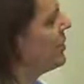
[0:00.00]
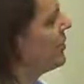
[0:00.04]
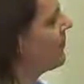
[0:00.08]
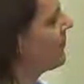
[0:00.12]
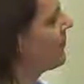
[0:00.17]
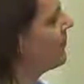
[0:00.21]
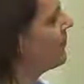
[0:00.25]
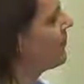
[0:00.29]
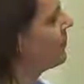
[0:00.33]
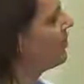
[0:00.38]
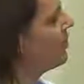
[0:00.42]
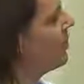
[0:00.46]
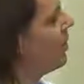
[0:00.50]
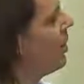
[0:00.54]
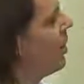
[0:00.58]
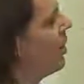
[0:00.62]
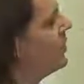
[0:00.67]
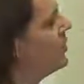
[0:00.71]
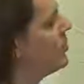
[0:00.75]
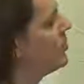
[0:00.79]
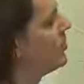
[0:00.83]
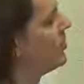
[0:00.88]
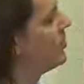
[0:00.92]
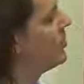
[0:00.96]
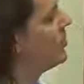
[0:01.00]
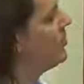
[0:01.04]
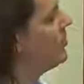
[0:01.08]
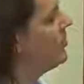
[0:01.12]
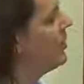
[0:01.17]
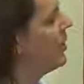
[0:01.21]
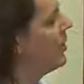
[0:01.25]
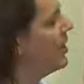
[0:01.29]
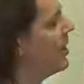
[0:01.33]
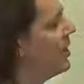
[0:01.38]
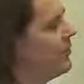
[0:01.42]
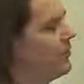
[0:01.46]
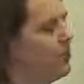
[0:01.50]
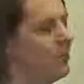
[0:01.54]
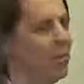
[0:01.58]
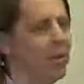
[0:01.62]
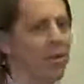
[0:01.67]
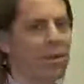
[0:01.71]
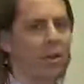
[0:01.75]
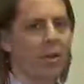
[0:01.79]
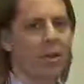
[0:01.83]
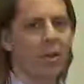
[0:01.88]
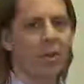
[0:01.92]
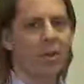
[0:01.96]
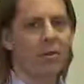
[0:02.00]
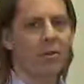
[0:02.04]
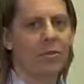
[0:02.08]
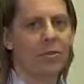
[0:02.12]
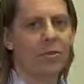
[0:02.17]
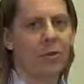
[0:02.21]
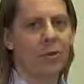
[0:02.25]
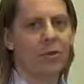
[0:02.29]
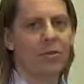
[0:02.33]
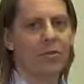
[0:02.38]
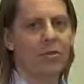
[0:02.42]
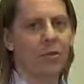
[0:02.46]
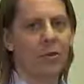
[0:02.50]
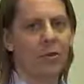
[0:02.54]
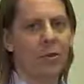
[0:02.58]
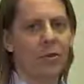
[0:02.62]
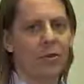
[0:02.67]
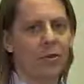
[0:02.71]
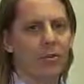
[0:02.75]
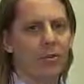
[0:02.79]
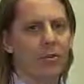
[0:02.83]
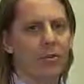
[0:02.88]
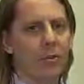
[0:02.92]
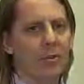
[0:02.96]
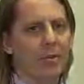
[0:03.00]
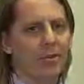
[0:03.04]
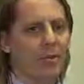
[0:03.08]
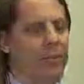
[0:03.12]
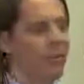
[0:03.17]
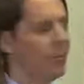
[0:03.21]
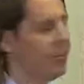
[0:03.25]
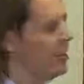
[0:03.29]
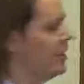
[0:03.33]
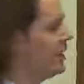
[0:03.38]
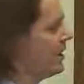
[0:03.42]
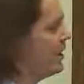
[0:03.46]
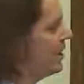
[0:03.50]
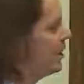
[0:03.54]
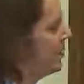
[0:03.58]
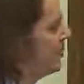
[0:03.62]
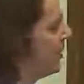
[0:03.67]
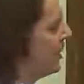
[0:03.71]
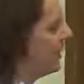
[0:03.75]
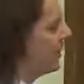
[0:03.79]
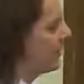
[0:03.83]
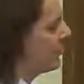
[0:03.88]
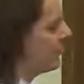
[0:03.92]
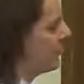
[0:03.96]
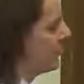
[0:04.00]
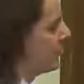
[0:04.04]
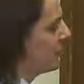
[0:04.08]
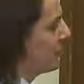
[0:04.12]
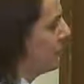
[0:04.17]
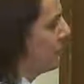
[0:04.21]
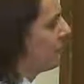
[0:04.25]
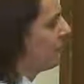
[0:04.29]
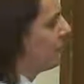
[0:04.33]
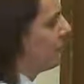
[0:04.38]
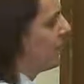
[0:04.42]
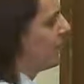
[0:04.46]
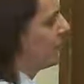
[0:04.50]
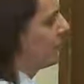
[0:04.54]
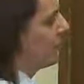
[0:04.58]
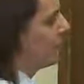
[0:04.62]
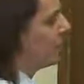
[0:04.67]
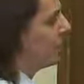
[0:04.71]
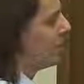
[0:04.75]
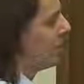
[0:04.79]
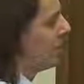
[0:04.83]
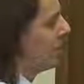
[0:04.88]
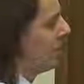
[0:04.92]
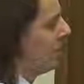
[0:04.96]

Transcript: from this plot, you can see why the heavy ball strikes first, just based on 1D kinematics. It's going faster.